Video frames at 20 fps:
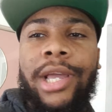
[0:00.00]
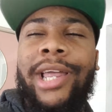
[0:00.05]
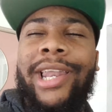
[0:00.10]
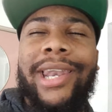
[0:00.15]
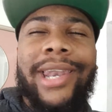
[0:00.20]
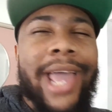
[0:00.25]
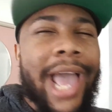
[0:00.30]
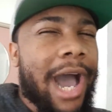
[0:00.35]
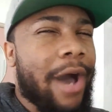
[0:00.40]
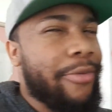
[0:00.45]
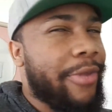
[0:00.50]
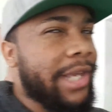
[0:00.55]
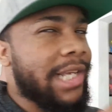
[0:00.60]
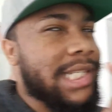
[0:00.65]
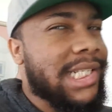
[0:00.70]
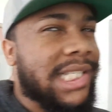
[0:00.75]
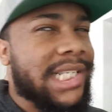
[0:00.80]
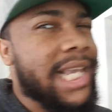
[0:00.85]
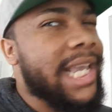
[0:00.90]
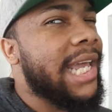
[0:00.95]
Now they
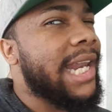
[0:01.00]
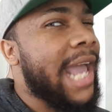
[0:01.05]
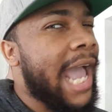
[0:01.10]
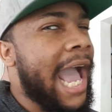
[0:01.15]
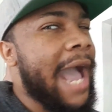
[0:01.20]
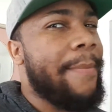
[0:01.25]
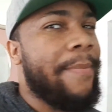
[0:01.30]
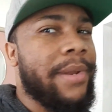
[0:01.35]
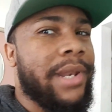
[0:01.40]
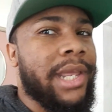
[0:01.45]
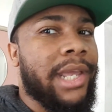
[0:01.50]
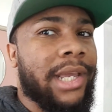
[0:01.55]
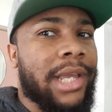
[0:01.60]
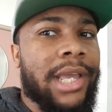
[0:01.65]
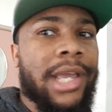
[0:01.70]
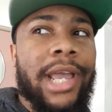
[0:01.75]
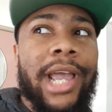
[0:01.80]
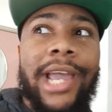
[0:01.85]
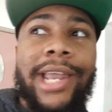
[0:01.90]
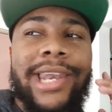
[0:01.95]
see it happening,
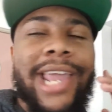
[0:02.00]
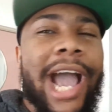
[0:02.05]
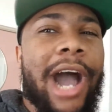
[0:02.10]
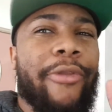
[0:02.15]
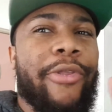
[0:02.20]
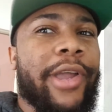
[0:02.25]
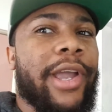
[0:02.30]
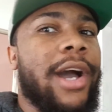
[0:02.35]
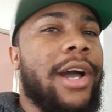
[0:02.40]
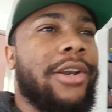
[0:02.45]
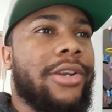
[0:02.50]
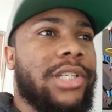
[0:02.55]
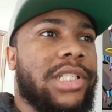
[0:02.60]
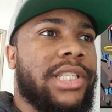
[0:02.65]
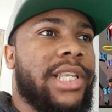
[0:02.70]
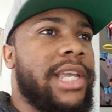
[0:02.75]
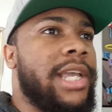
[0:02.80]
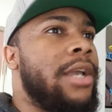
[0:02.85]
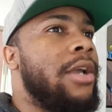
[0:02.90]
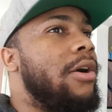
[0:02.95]
and now they
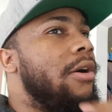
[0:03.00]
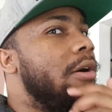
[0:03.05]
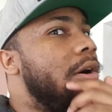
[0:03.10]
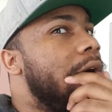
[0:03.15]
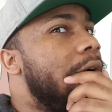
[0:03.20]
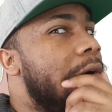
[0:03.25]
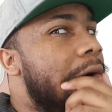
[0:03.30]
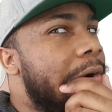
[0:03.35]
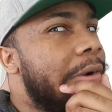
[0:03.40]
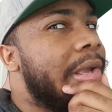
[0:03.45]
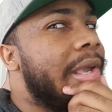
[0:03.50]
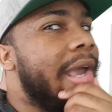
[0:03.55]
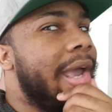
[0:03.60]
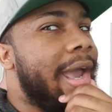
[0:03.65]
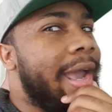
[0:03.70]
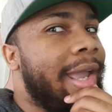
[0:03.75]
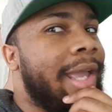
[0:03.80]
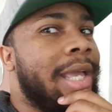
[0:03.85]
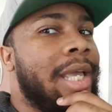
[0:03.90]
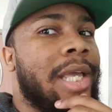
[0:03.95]
understand,
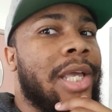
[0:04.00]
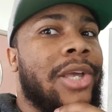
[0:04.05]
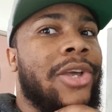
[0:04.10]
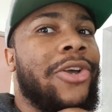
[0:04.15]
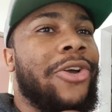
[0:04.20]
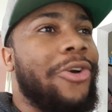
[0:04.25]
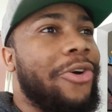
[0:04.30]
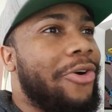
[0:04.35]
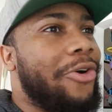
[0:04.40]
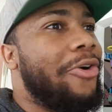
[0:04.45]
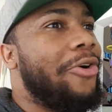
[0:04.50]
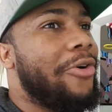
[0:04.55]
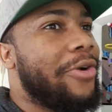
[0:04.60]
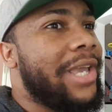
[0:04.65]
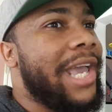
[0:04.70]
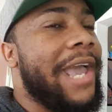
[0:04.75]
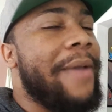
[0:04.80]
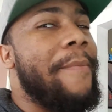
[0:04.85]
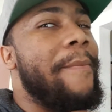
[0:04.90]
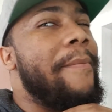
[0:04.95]
okay,
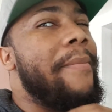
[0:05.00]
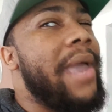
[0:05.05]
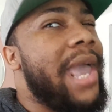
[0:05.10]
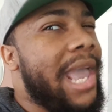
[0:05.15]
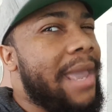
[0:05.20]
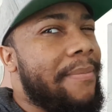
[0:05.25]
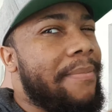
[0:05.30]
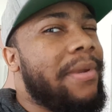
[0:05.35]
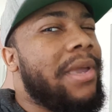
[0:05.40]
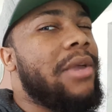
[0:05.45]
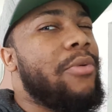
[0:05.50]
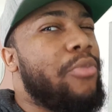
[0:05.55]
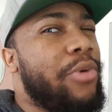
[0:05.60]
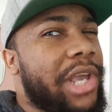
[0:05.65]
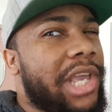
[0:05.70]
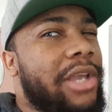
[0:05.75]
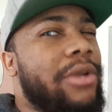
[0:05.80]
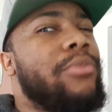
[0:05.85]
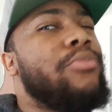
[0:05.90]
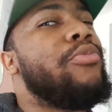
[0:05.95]
maybe
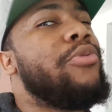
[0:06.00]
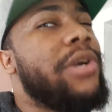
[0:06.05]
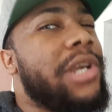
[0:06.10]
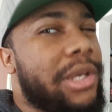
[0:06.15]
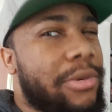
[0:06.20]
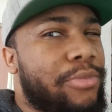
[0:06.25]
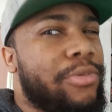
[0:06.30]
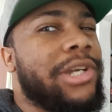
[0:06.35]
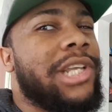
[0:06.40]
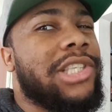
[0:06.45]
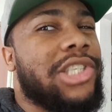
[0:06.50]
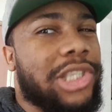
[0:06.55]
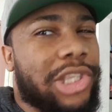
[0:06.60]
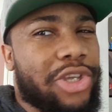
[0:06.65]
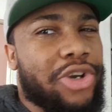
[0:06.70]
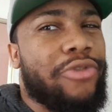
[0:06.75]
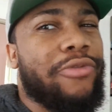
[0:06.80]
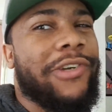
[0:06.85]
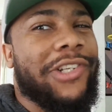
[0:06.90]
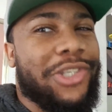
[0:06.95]
we went a
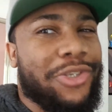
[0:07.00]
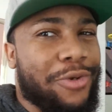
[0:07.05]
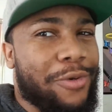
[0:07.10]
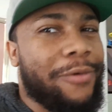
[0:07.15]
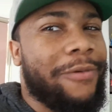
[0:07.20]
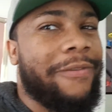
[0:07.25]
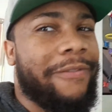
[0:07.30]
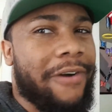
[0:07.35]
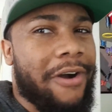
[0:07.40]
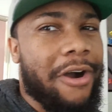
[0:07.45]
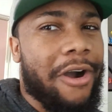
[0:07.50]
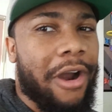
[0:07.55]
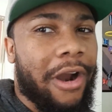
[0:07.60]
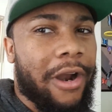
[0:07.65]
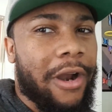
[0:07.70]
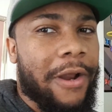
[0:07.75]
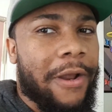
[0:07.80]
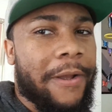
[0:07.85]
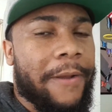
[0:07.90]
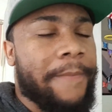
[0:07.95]
little bit too
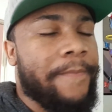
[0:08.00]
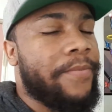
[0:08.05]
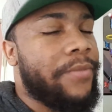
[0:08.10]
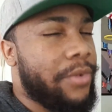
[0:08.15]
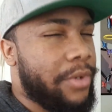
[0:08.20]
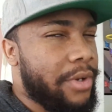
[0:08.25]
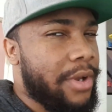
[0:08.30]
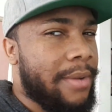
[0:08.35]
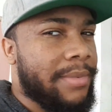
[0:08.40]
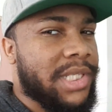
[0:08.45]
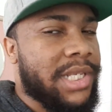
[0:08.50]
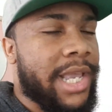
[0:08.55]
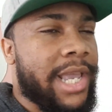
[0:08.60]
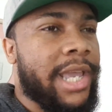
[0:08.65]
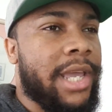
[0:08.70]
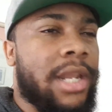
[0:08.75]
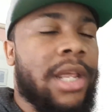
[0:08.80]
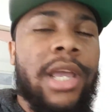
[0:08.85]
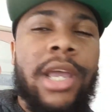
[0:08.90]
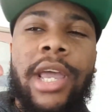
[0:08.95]
far. You know what I'm
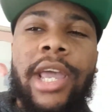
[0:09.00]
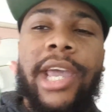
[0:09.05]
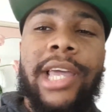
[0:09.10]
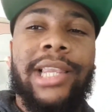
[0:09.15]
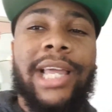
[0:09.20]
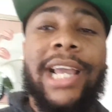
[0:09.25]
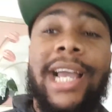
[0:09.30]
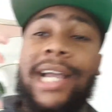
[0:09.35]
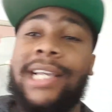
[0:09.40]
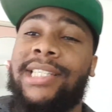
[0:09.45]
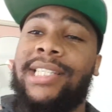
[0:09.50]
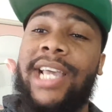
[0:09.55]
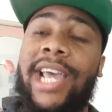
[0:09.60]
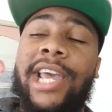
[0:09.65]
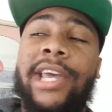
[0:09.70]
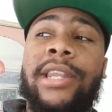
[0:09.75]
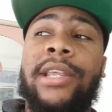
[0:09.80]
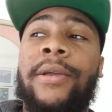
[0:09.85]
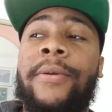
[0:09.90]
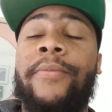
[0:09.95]
saying? And like I
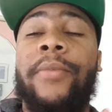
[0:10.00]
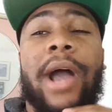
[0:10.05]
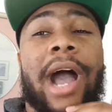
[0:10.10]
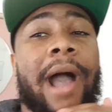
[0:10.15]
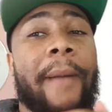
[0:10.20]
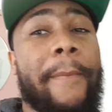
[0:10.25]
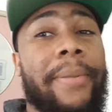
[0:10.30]
said, I